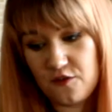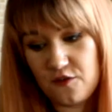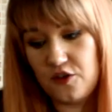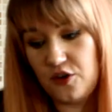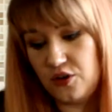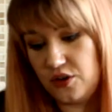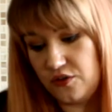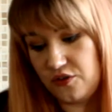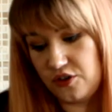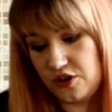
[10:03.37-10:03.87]
this
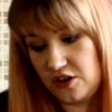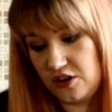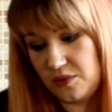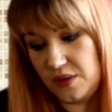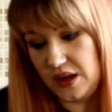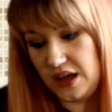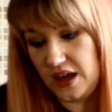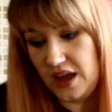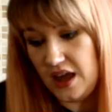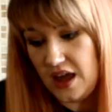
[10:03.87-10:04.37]
food in front of
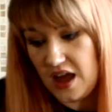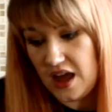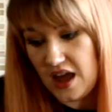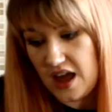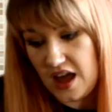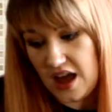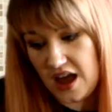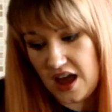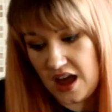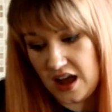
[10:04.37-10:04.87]
me
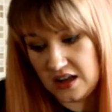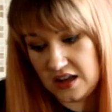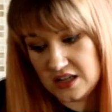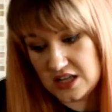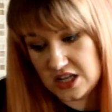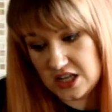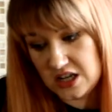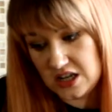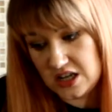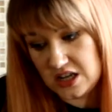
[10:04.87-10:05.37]

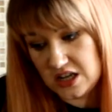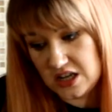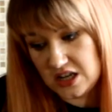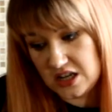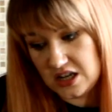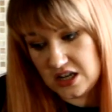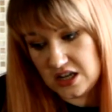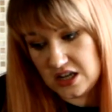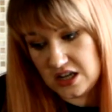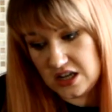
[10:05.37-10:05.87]
and
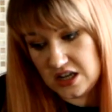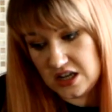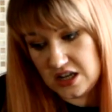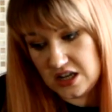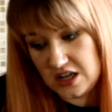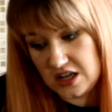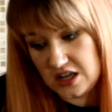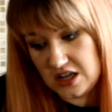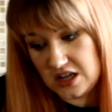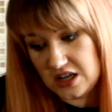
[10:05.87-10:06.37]

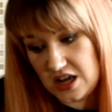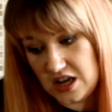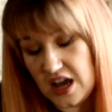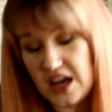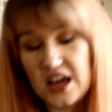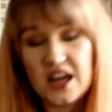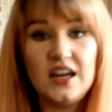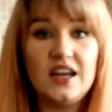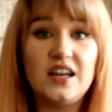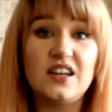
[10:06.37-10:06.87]

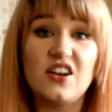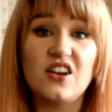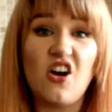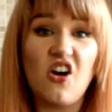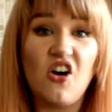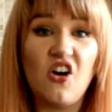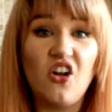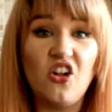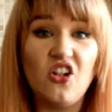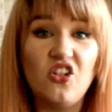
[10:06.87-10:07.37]
I can eat
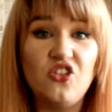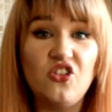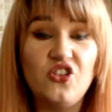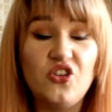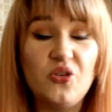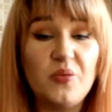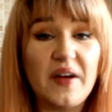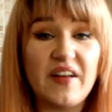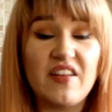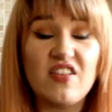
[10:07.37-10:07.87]
it all
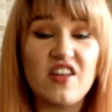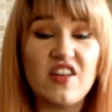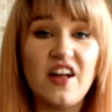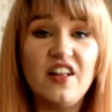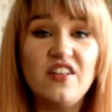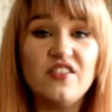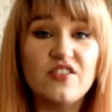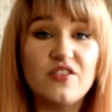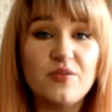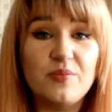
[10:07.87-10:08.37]
to
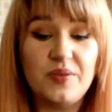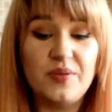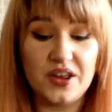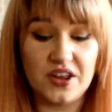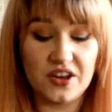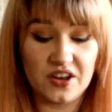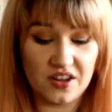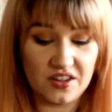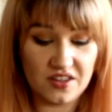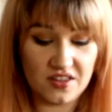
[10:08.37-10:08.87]
myself
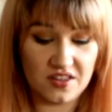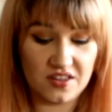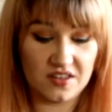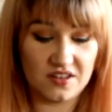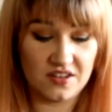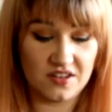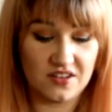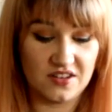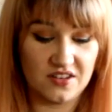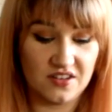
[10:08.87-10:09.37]

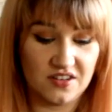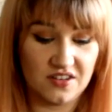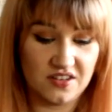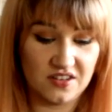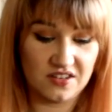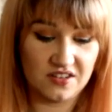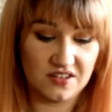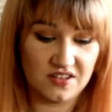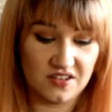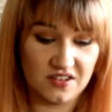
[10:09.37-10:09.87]
because
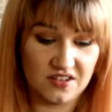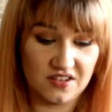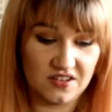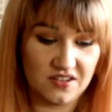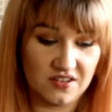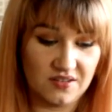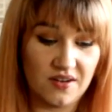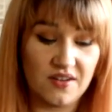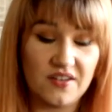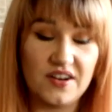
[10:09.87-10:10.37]

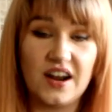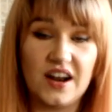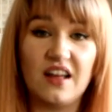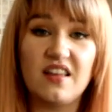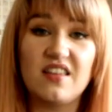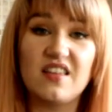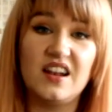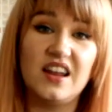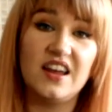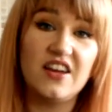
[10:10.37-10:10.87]
we're in
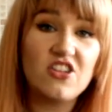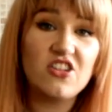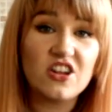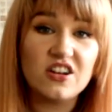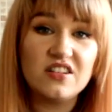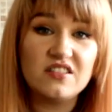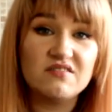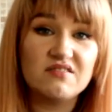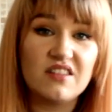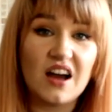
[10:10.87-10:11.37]

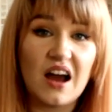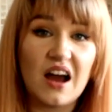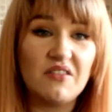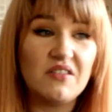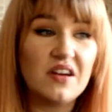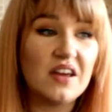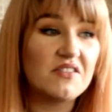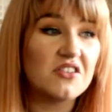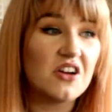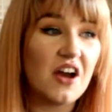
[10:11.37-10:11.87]
isolation
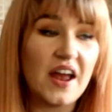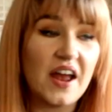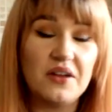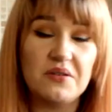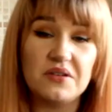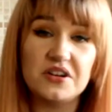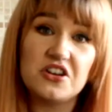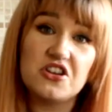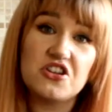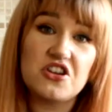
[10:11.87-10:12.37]
and we haven't got
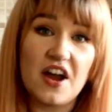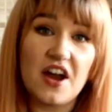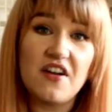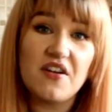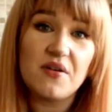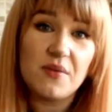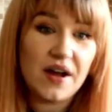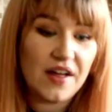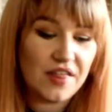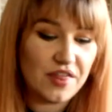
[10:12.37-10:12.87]
anyone to
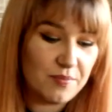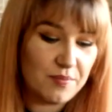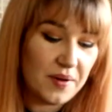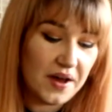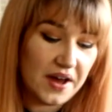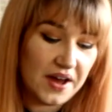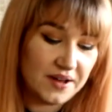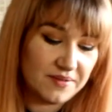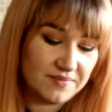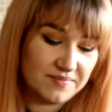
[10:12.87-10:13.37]
share it with,
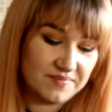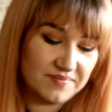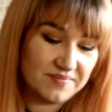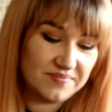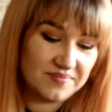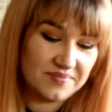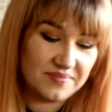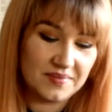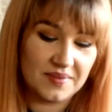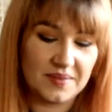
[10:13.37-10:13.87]
but
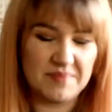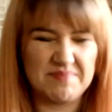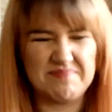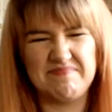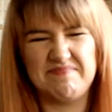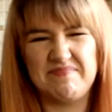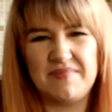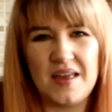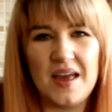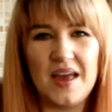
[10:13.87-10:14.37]

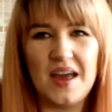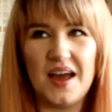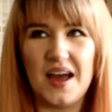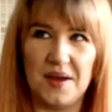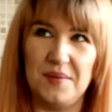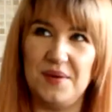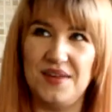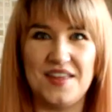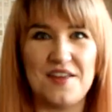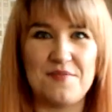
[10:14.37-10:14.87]

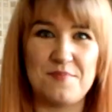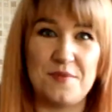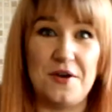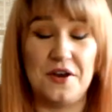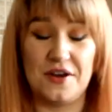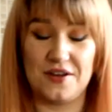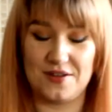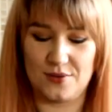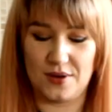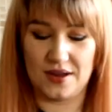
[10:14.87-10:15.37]
I mean there's
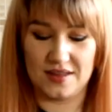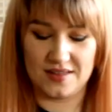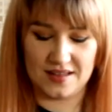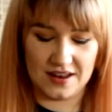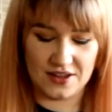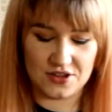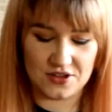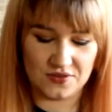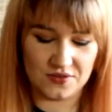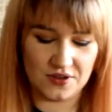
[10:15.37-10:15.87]
perks to
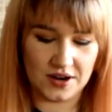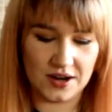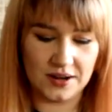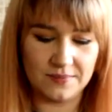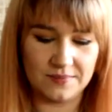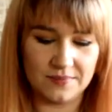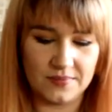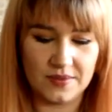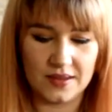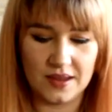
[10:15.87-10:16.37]
isolation,
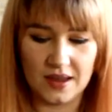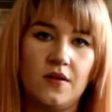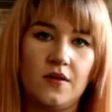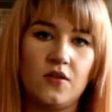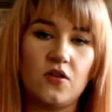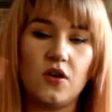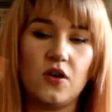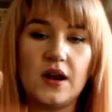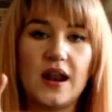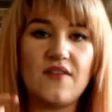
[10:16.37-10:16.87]
right?
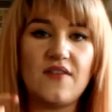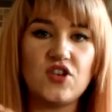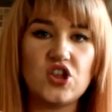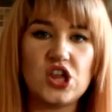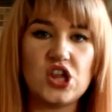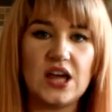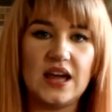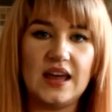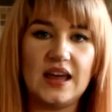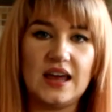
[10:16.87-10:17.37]
So I'm gonna have a
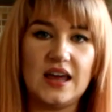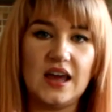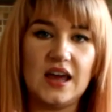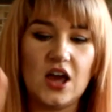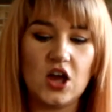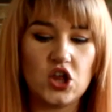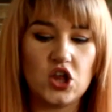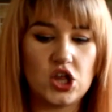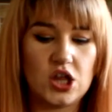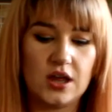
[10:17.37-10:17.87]

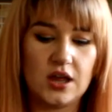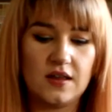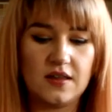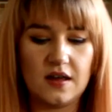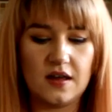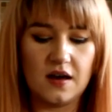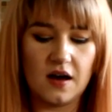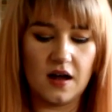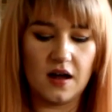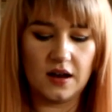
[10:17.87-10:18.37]
cheeky,
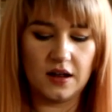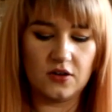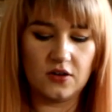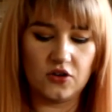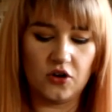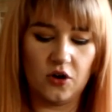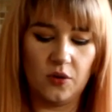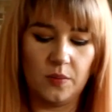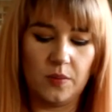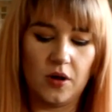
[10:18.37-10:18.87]
cheesy garlic
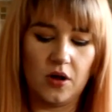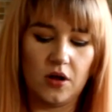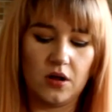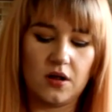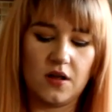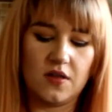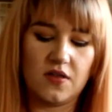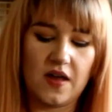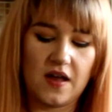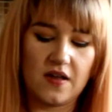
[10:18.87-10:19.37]
dough ball
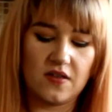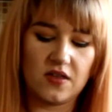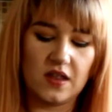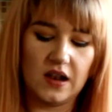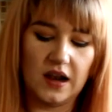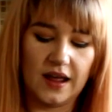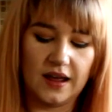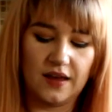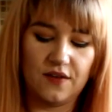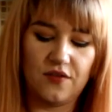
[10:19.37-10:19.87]
because that's
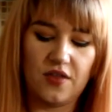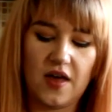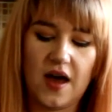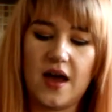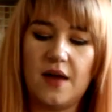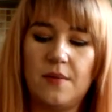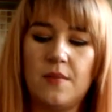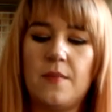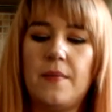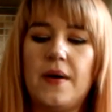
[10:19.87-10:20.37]
the life
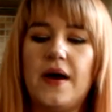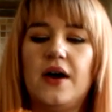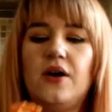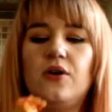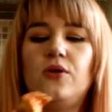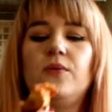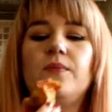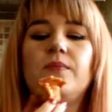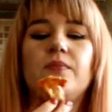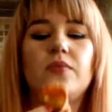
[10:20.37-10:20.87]
that I'm
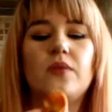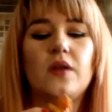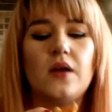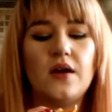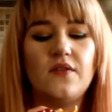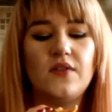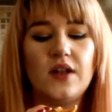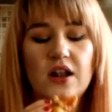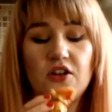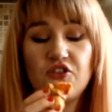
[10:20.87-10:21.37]
about.
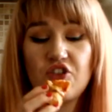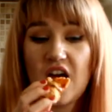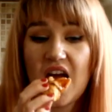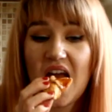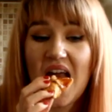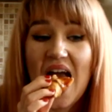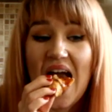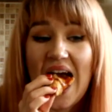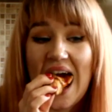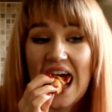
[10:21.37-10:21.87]
Have a little
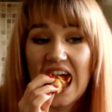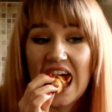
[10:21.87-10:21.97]
try.